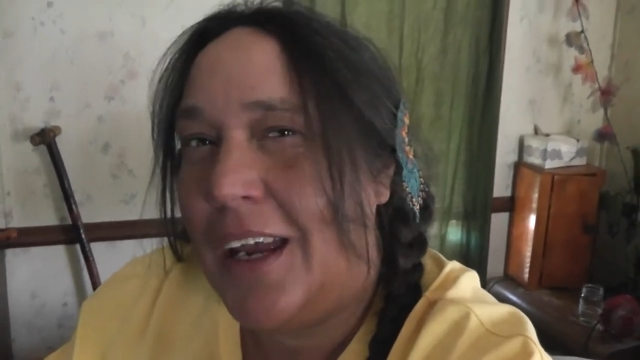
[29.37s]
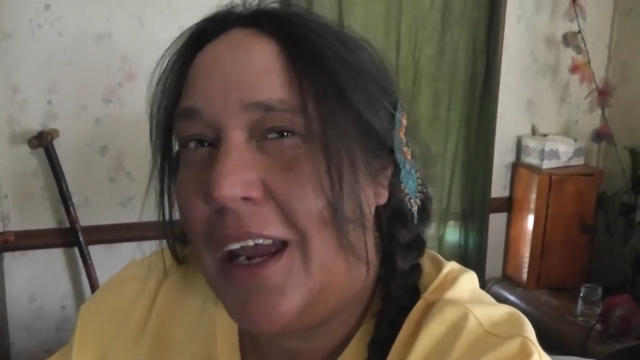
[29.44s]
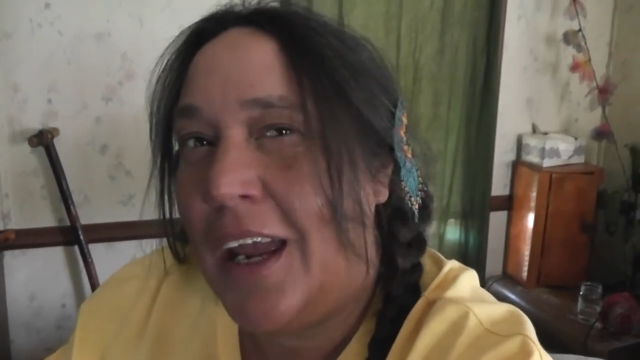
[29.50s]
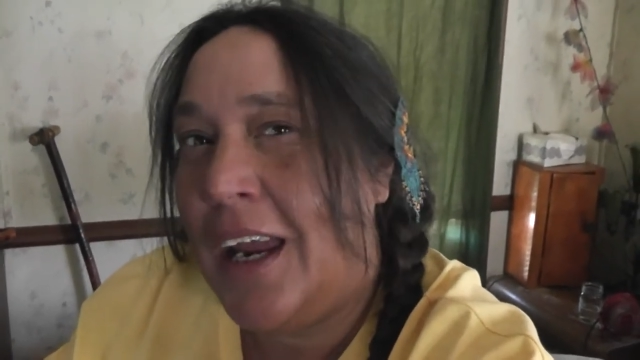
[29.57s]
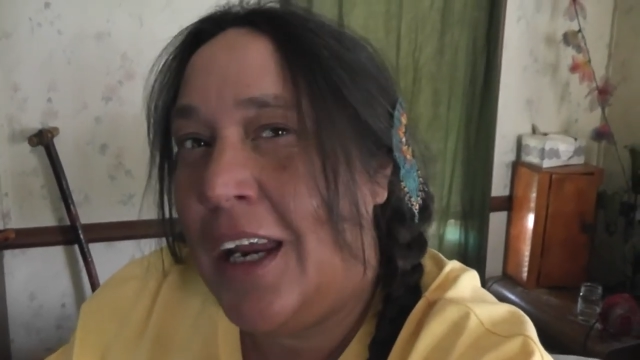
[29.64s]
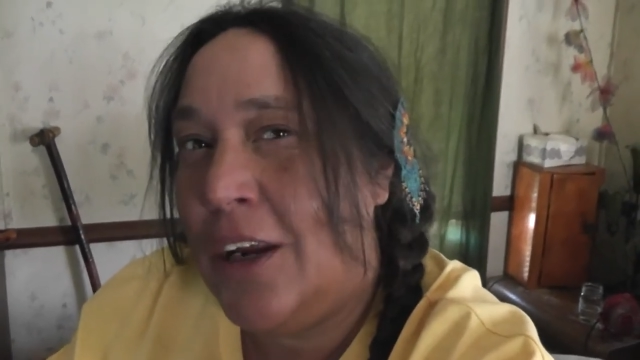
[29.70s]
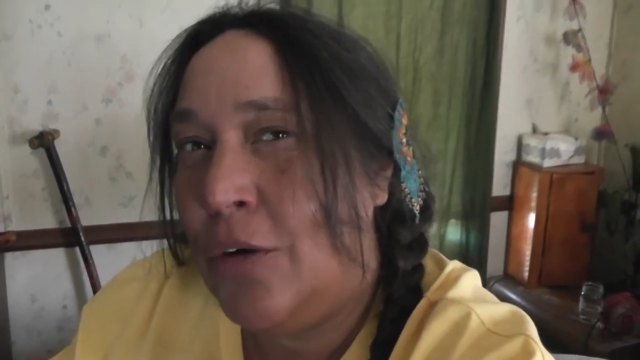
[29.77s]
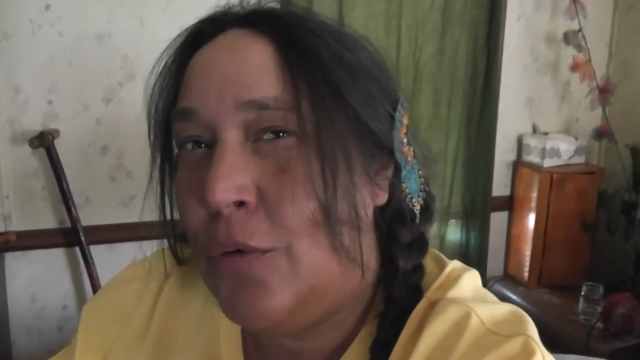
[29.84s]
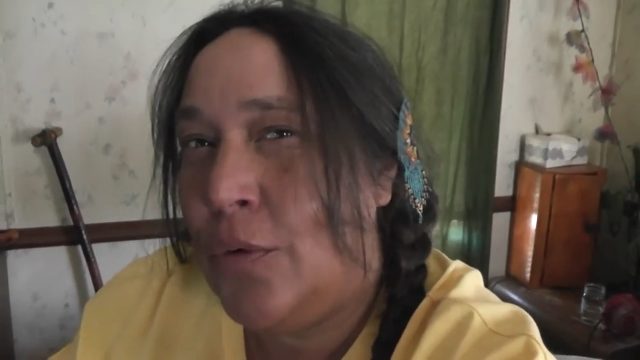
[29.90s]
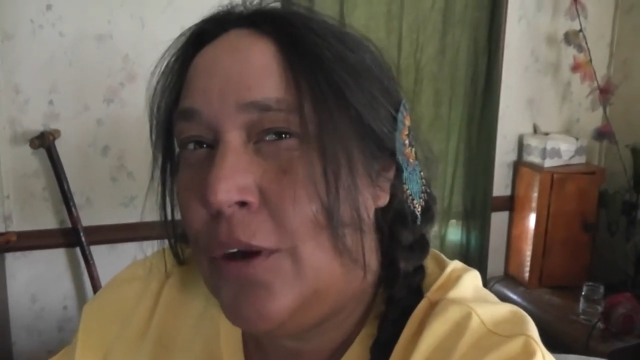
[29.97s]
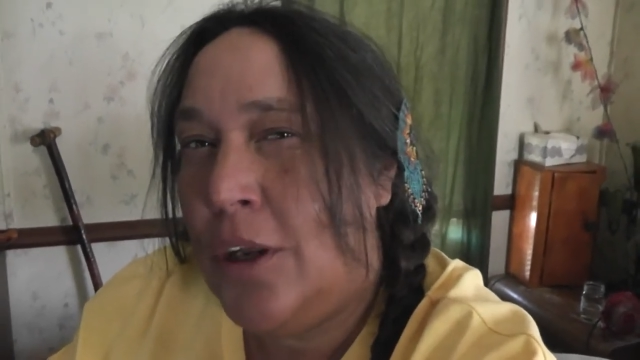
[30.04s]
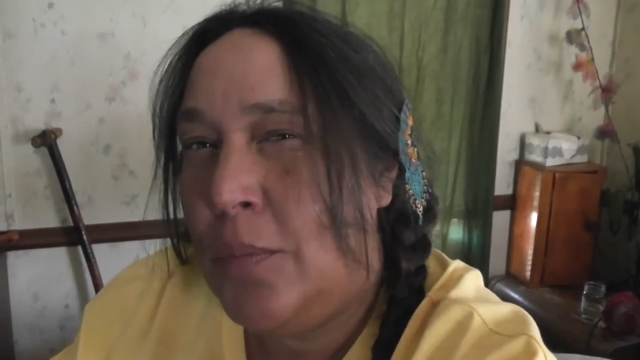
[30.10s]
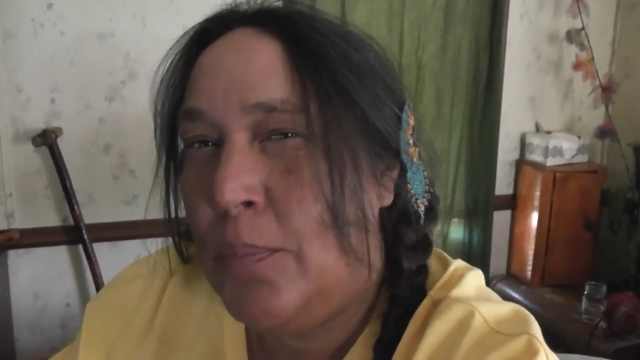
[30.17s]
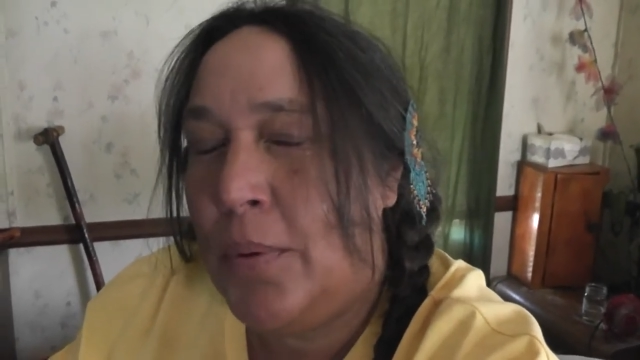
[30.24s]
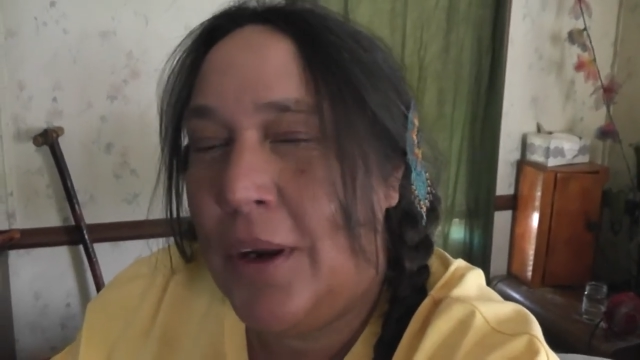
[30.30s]

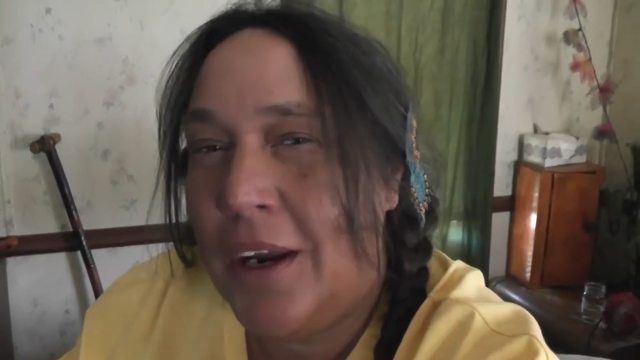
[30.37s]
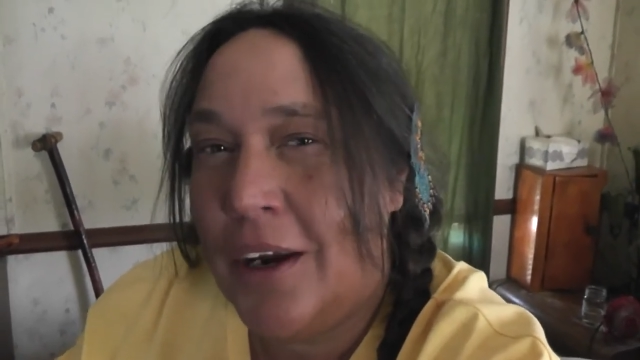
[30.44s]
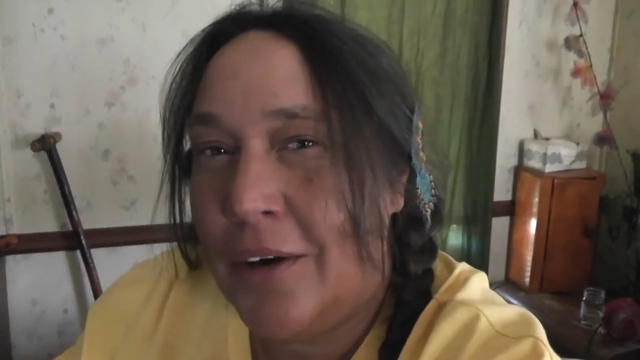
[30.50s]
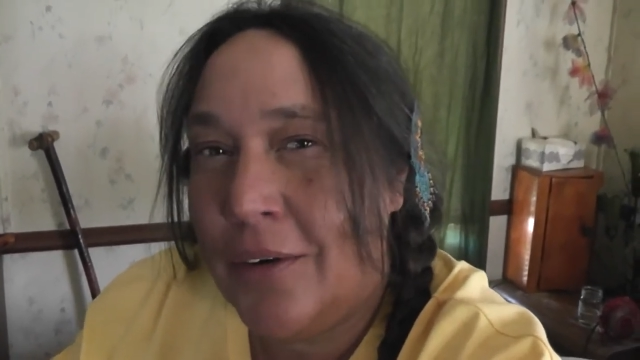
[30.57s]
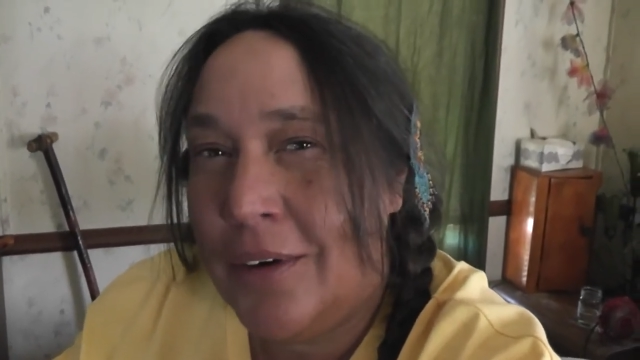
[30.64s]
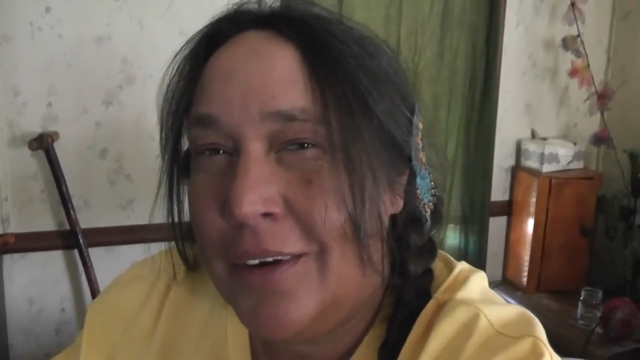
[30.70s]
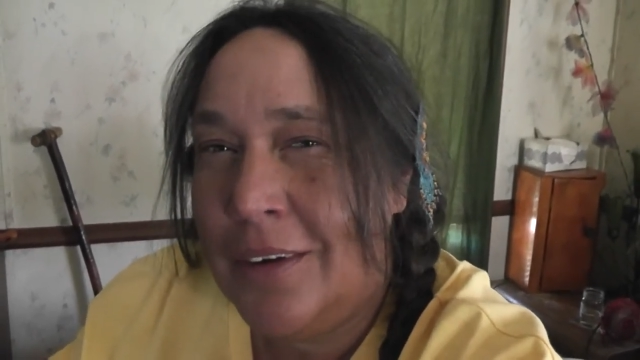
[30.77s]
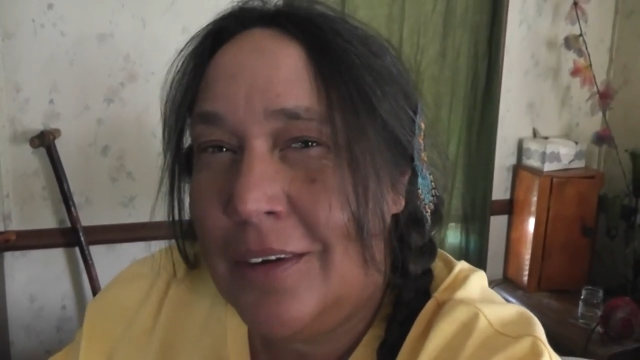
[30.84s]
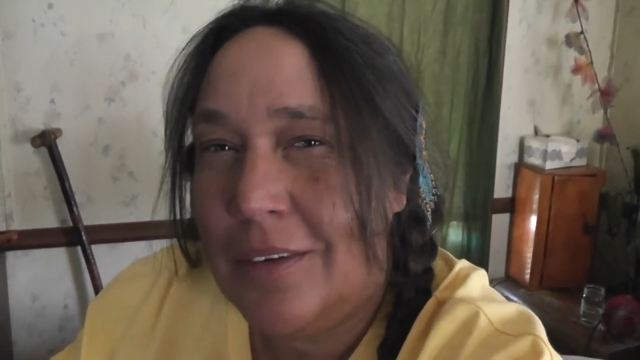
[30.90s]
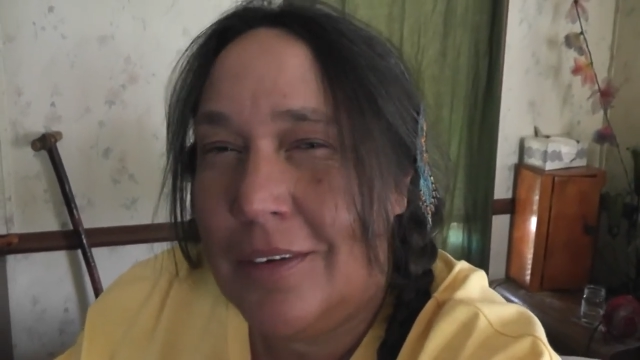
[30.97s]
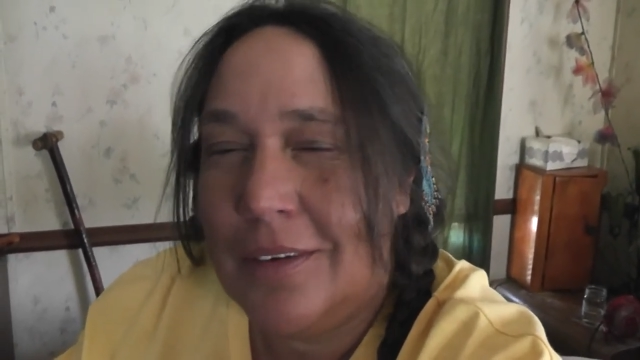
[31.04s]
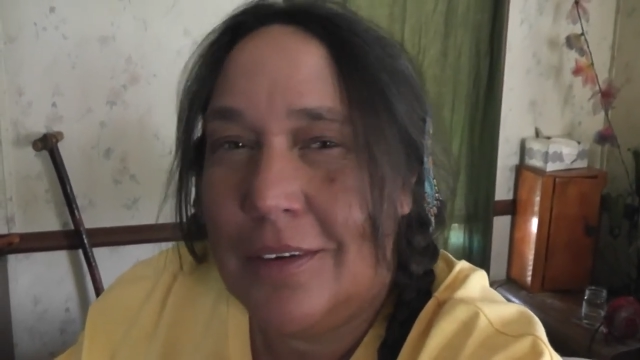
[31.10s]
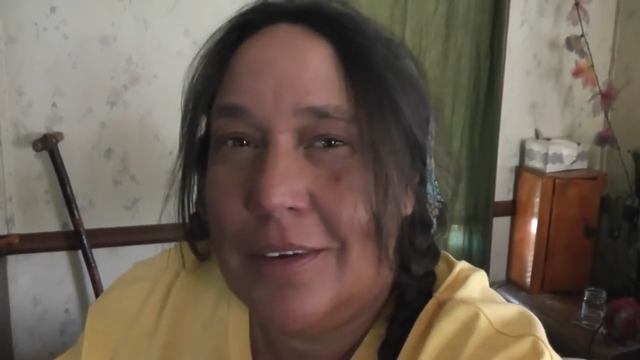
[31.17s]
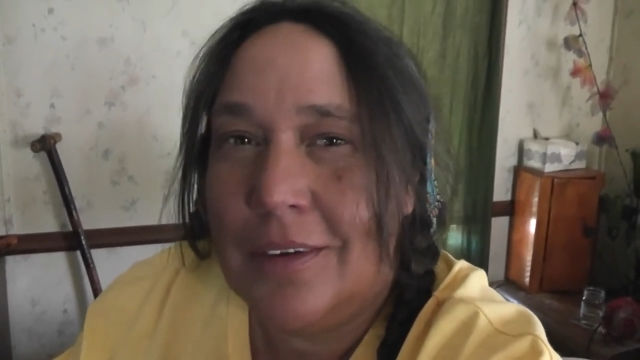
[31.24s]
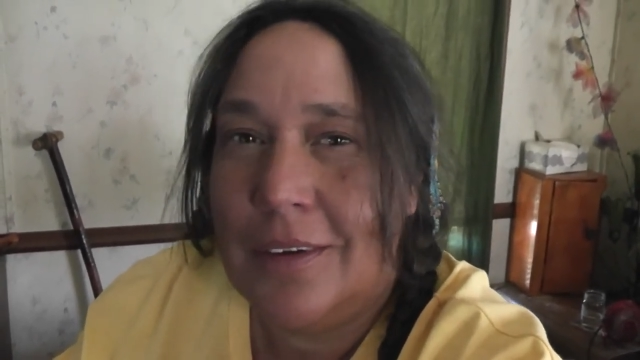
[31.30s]
Angry parents